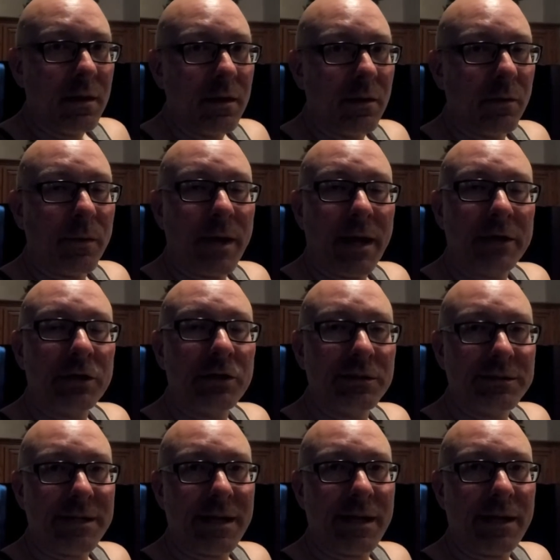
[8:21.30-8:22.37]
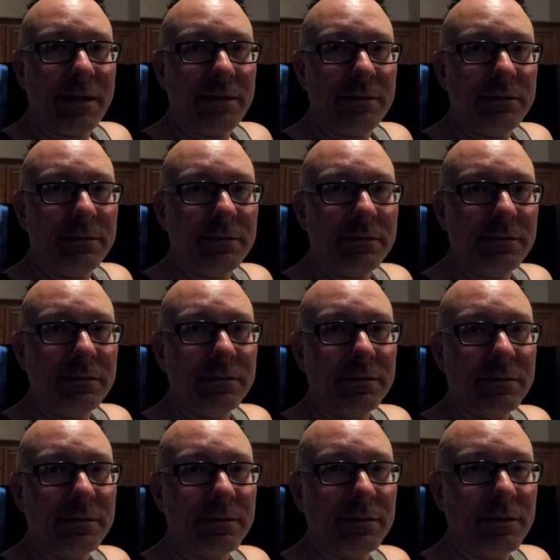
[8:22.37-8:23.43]
Well, we had a good day.
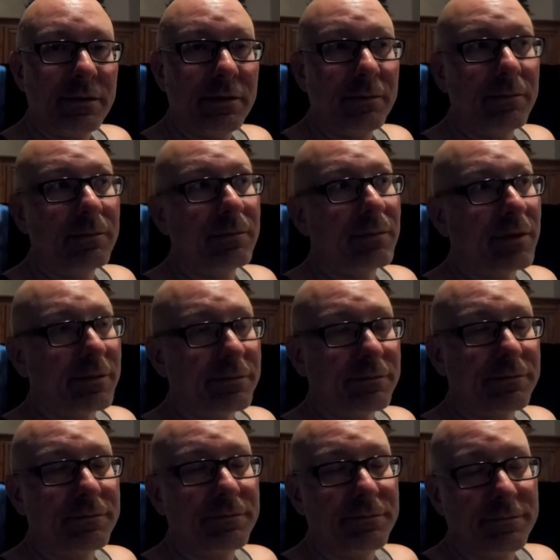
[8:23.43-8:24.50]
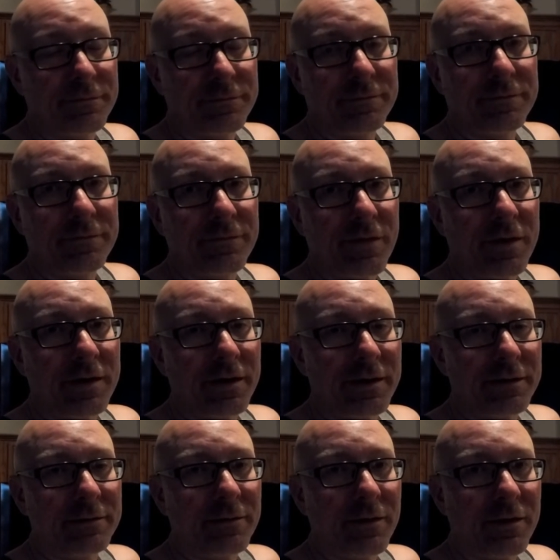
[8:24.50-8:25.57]
Um, my Friday
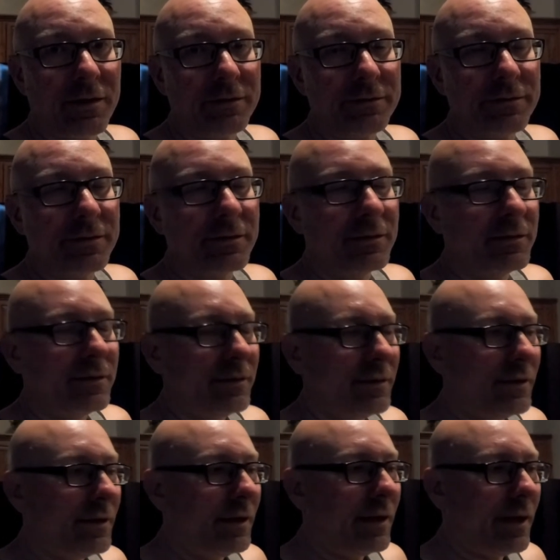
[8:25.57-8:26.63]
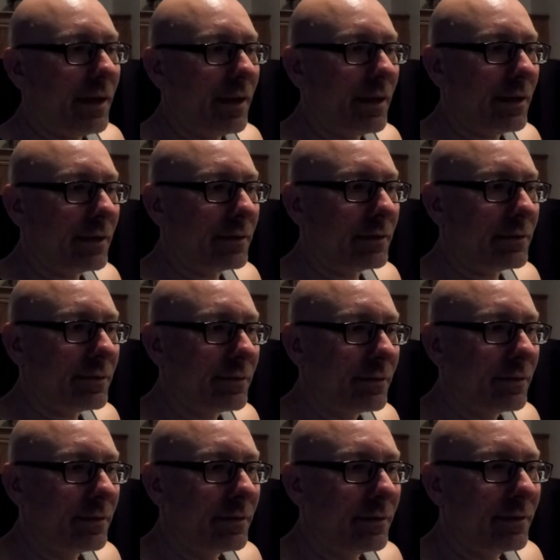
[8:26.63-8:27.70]
off and
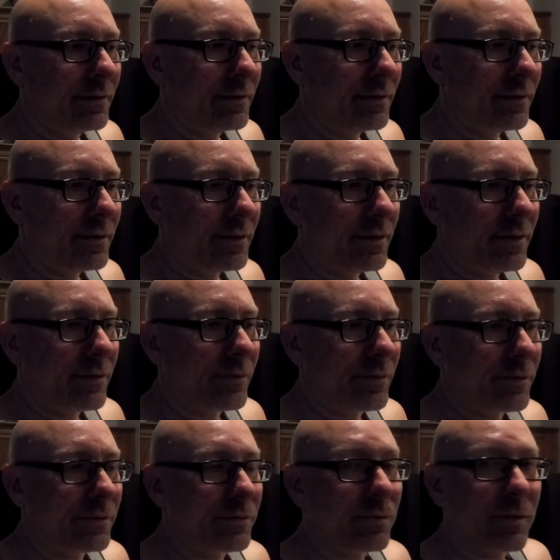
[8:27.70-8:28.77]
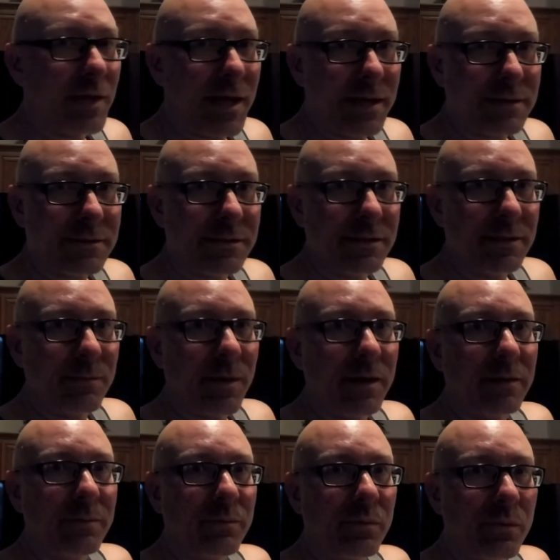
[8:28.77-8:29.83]
it was relaxing by the
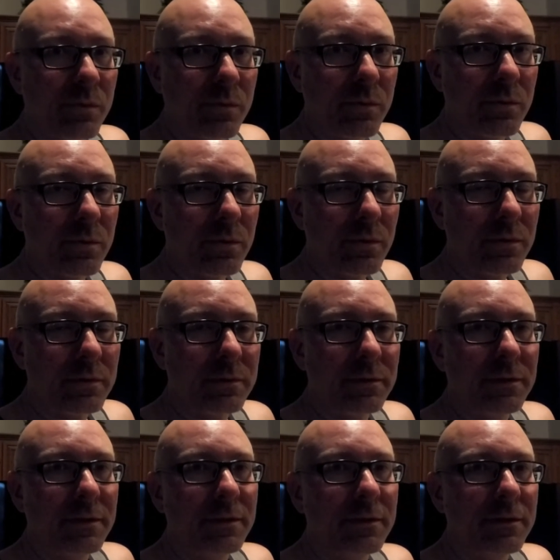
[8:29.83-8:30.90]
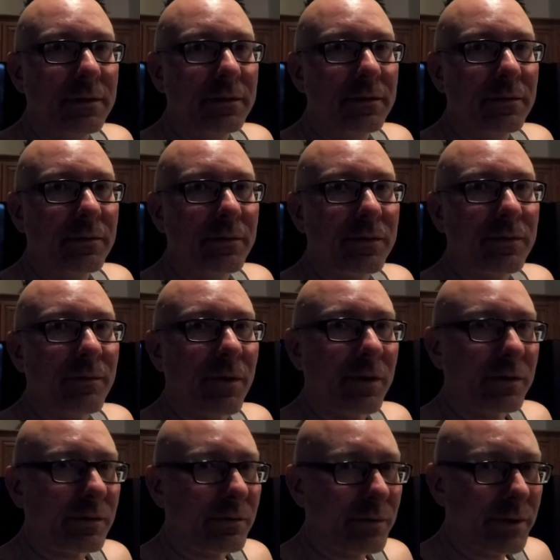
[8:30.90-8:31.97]
pool
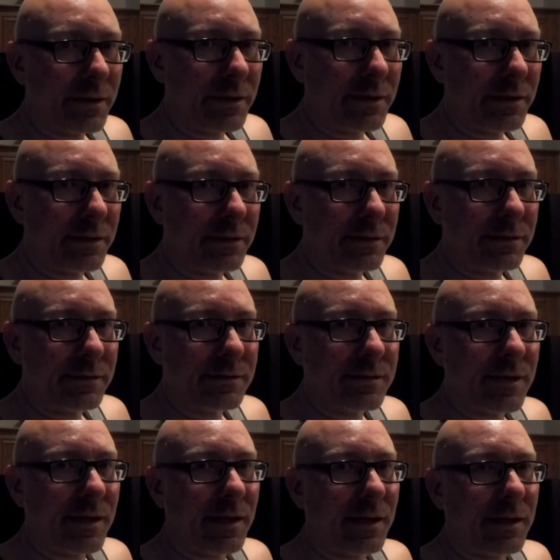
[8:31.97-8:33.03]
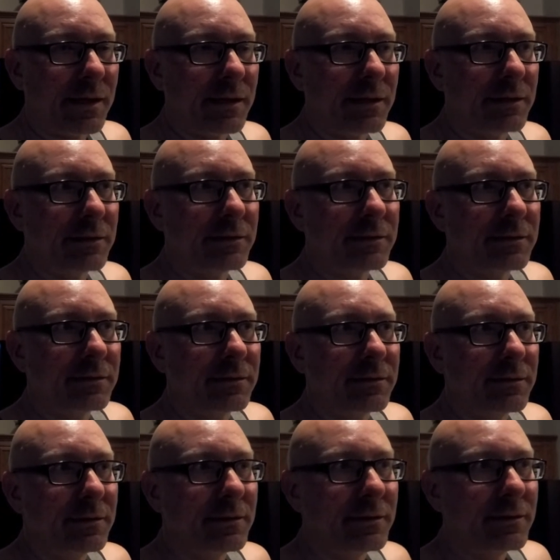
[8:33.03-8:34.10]
margaritas and
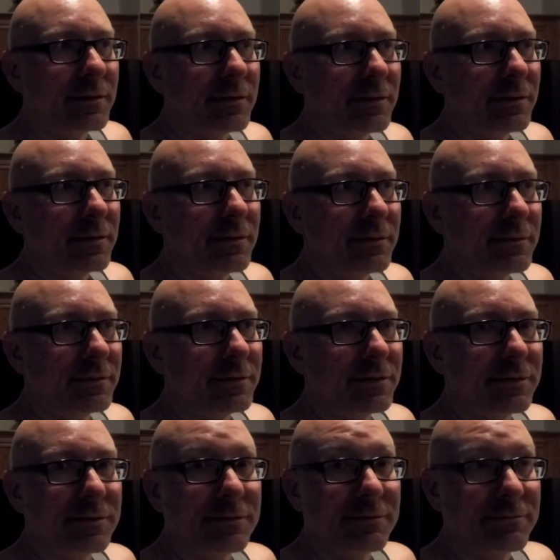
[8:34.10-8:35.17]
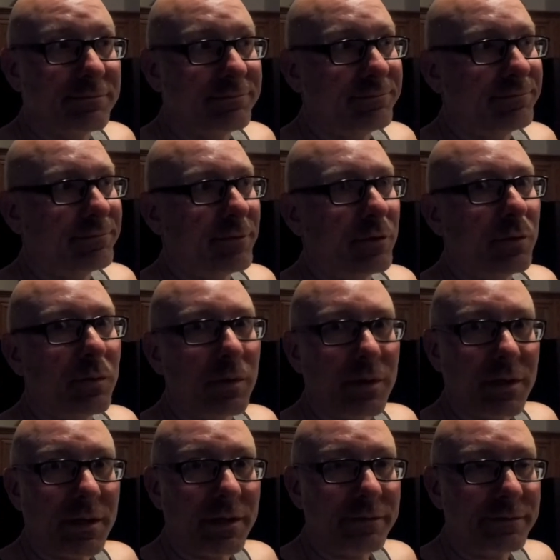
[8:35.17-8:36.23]
just cooling
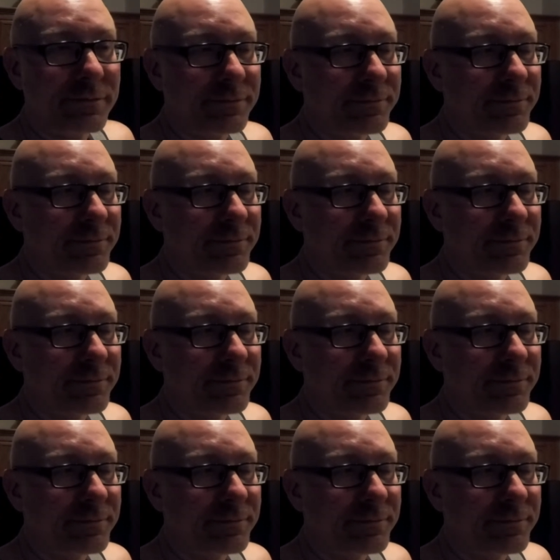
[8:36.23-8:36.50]
off.